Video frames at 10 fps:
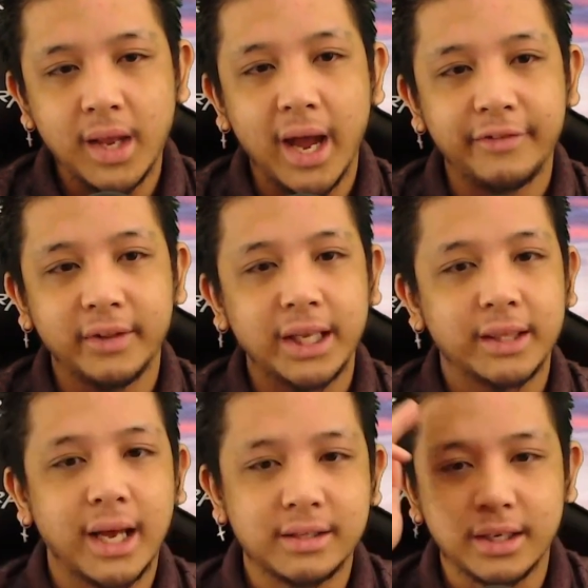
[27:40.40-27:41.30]
I feel like
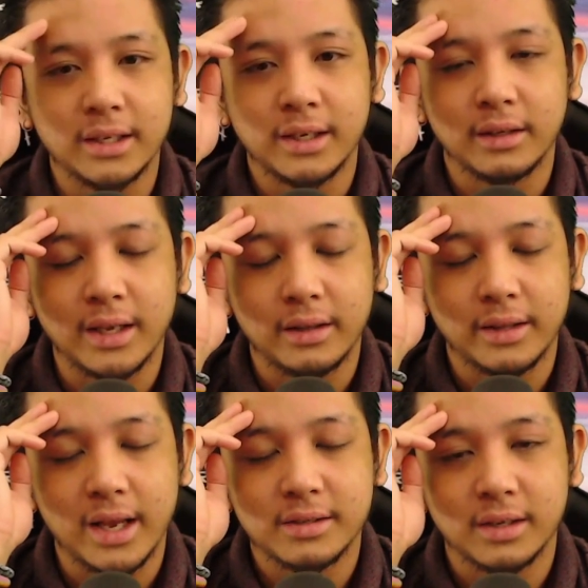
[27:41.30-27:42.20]
that's
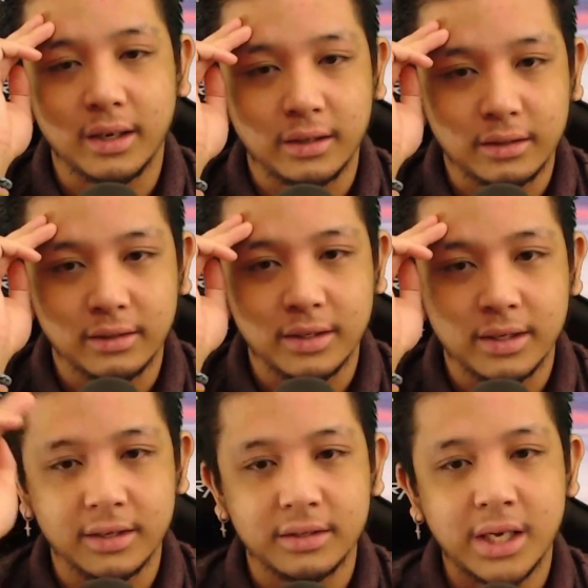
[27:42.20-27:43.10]
like in
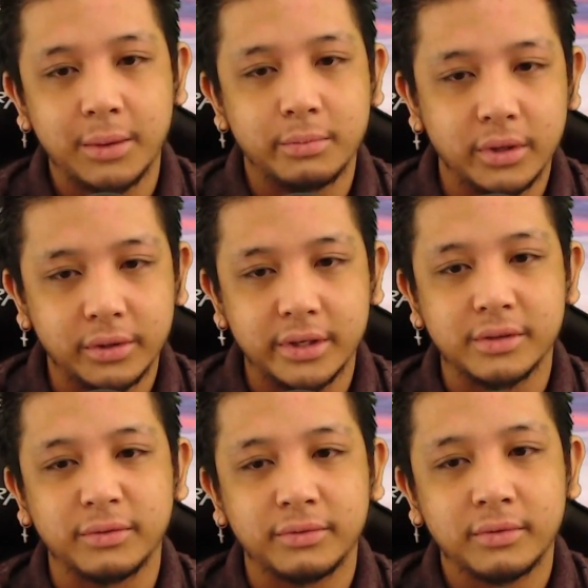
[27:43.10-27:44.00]
his
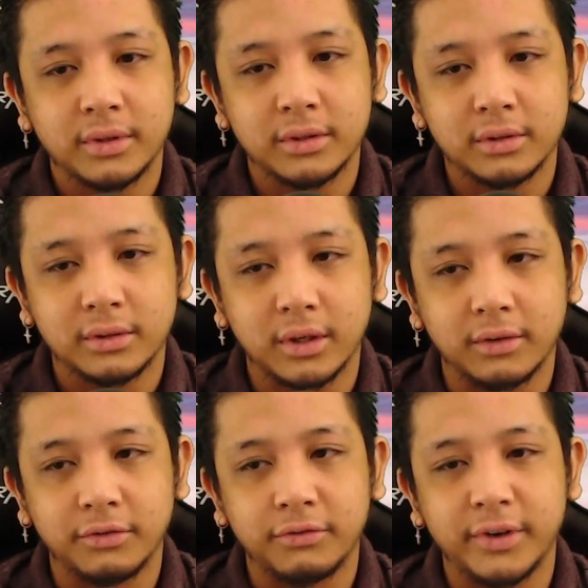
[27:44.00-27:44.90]
capabilities
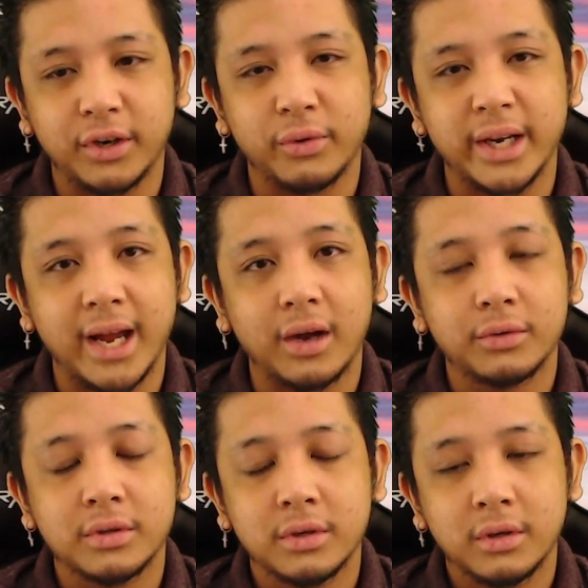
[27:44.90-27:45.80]
of figuring
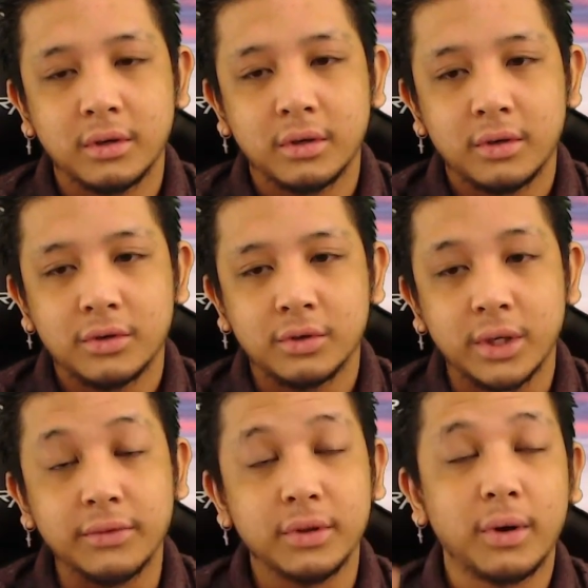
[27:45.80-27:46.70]
out. So
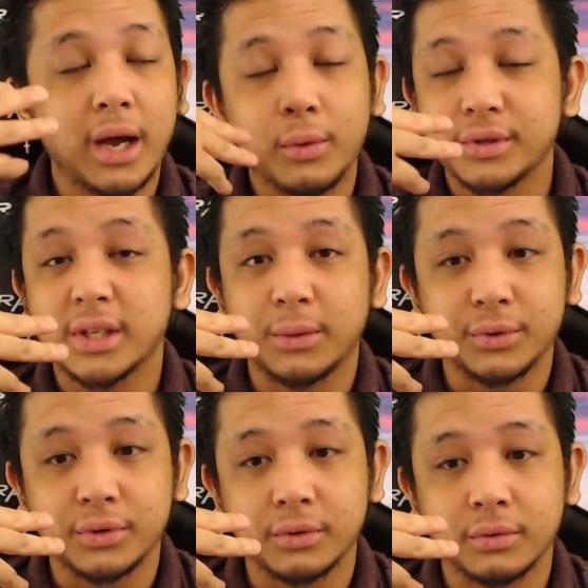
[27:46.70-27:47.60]
even though I wasn't
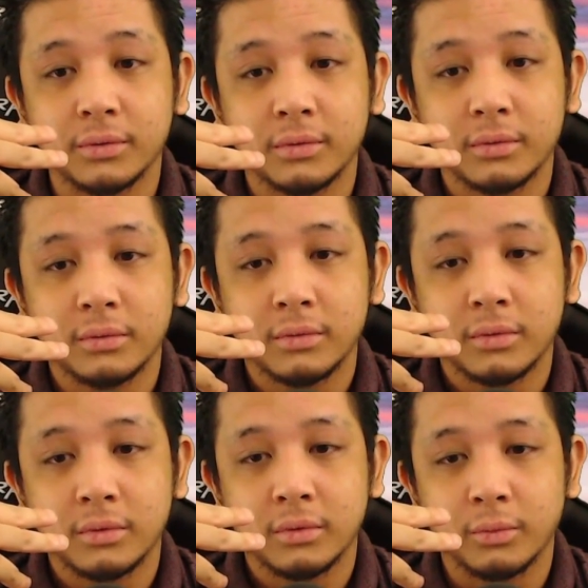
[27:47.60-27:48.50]
able to.
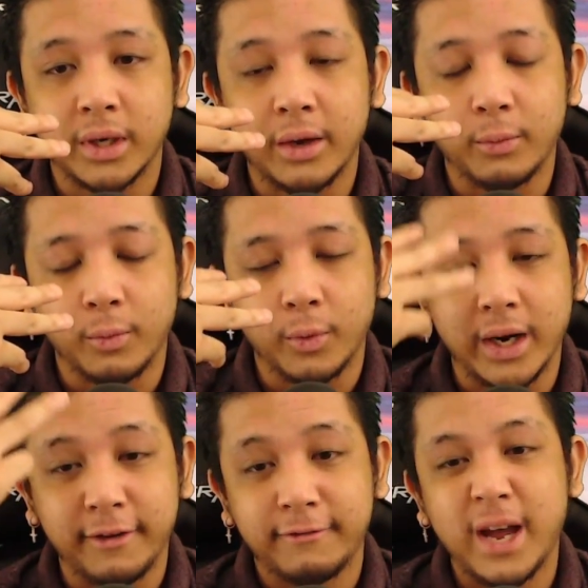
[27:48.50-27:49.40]

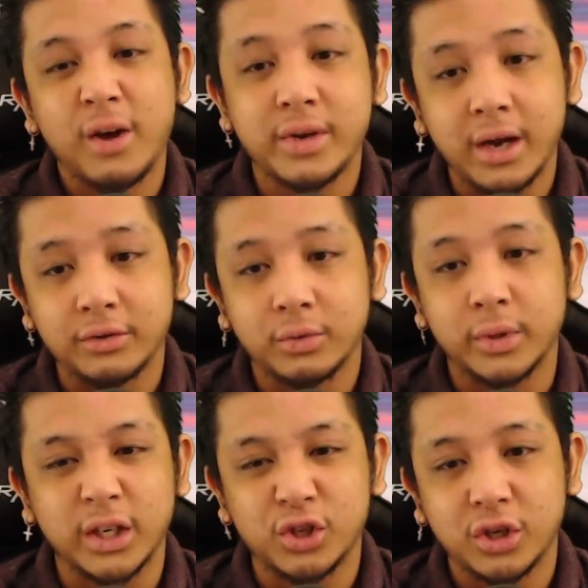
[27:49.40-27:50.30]
When I found out,
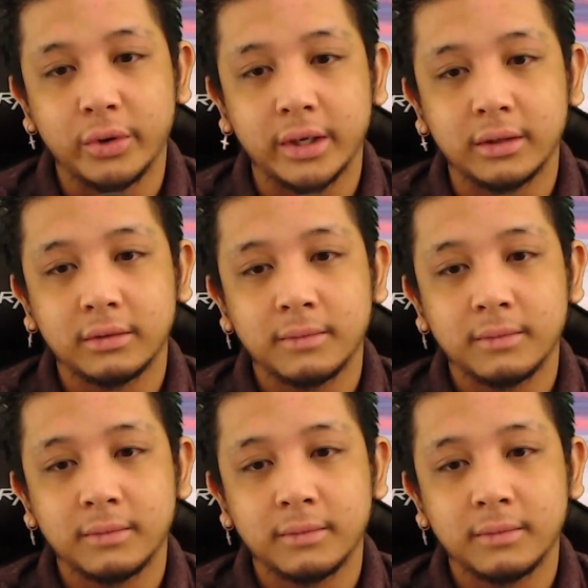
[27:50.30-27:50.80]
when they showed it,